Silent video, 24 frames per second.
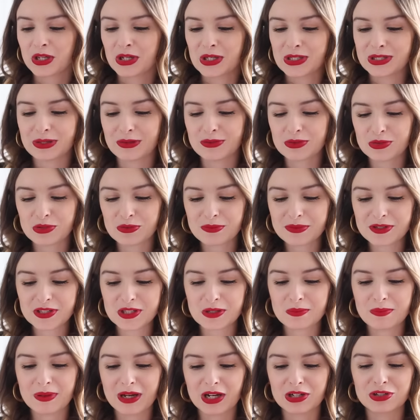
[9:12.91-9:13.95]
So I was almost
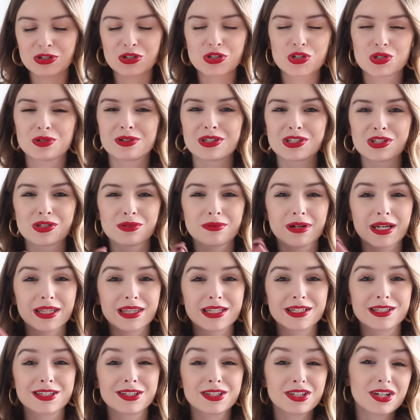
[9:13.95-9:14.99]
a bit unsure as to
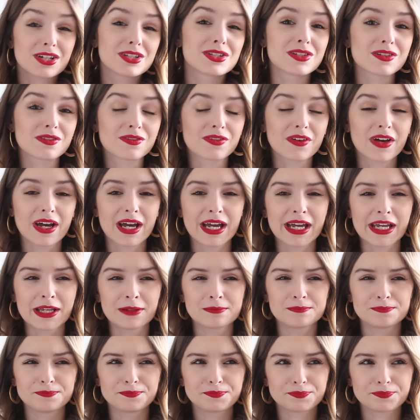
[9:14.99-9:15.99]
whether to justify